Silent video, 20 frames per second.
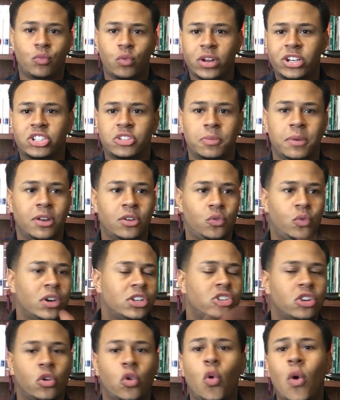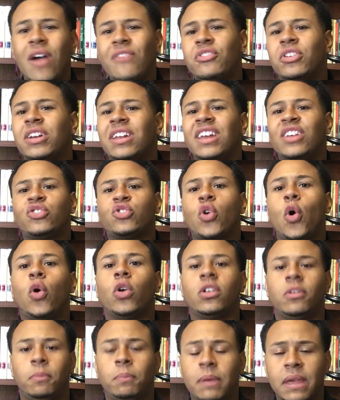Richmond, Richard, whoever it is
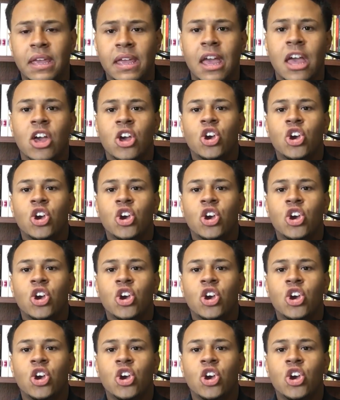going to be.